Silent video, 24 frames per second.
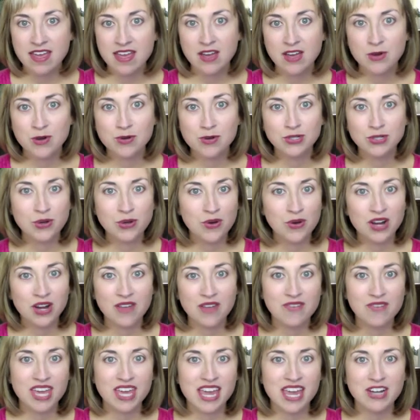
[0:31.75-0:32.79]
who's going on
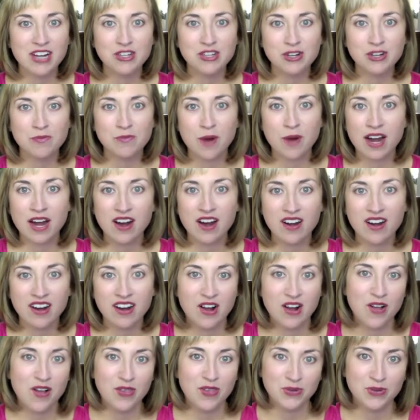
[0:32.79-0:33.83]
vacation where, and
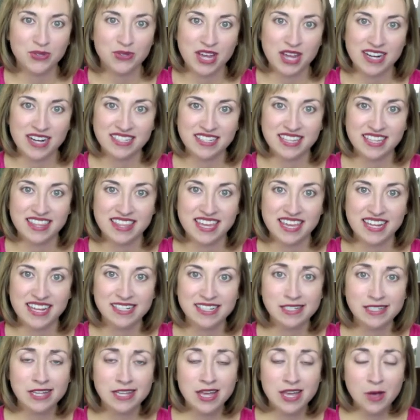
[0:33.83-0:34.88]
all those kinds of
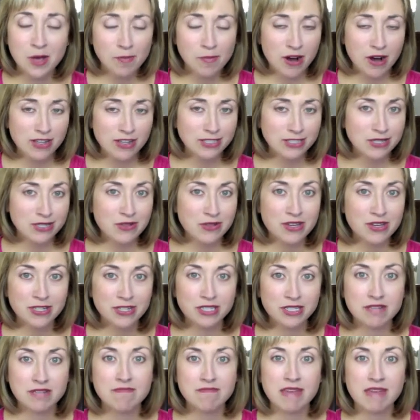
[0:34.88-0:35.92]
things. But also there's
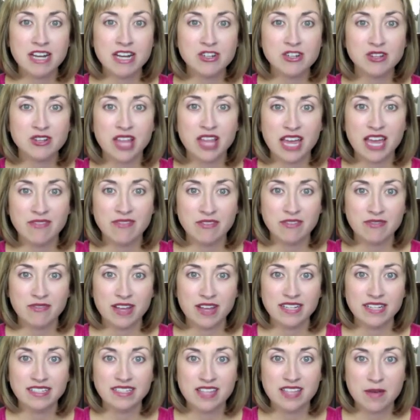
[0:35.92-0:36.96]
some major life
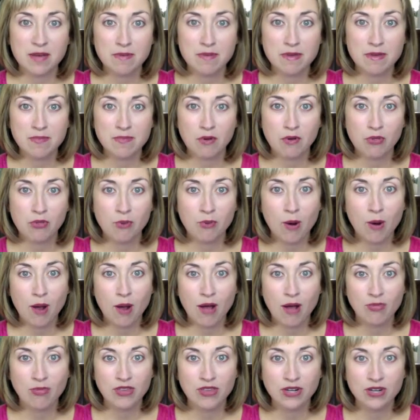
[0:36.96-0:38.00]
events that people throw
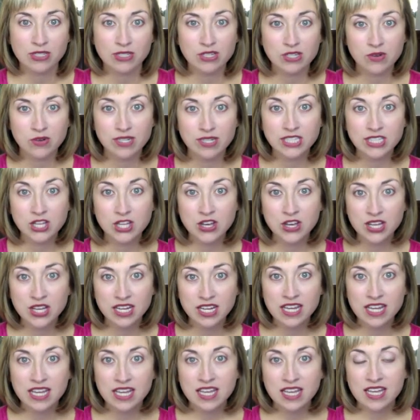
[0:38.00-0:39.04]
out there. So it's
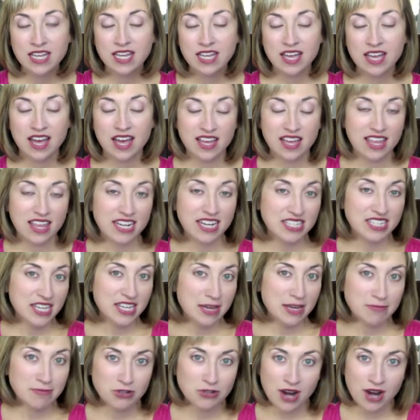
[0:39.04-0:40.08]
good. I like to
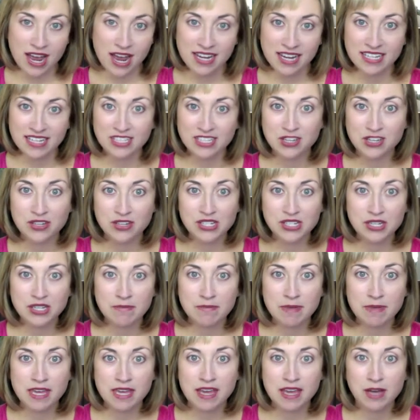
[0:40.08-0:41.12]
keep track. It's good to
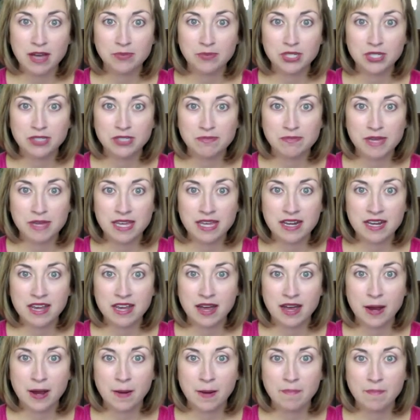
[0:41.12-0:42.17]
be up to speed
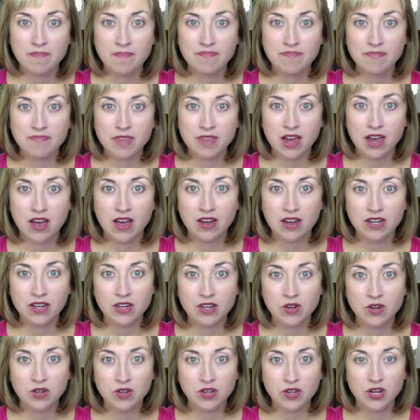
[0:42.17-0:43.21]

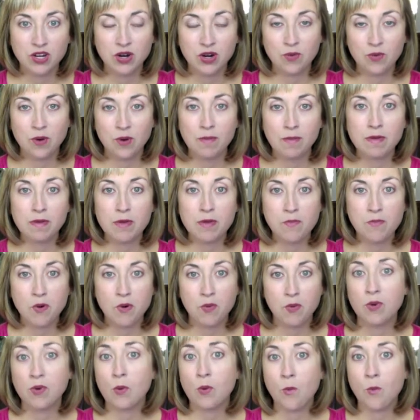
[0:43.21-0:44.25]
on what
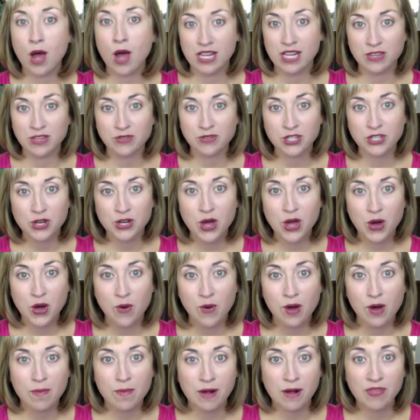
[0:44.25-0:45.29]
people want you to
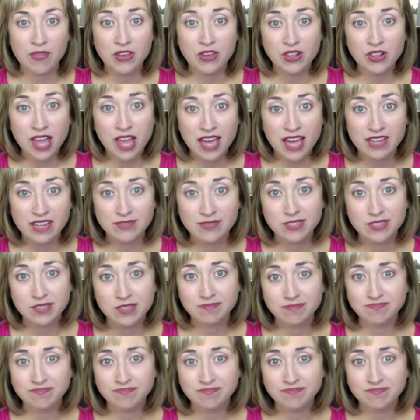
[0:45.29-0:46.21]
know about their lives.